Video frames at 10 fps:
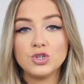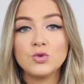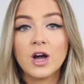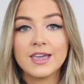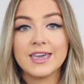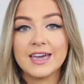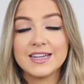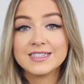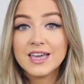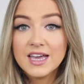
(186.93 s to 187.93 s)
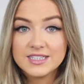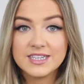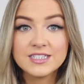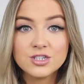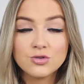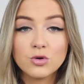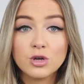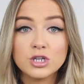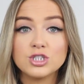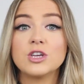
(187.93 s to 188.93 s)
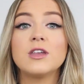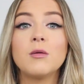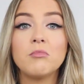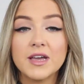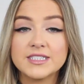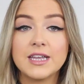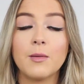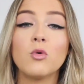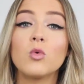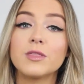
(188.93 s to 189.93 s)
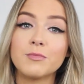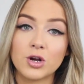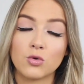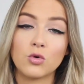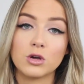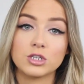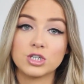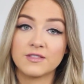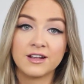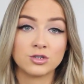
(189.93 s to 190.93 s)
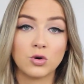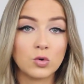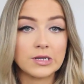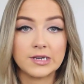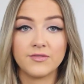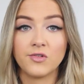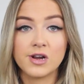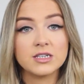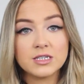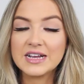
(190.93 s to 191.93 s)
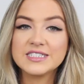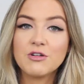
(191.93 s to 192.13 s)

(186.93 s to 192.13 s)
Do not get Teint Idole Cushion mixed up with Miracle Cushion. They are totally different.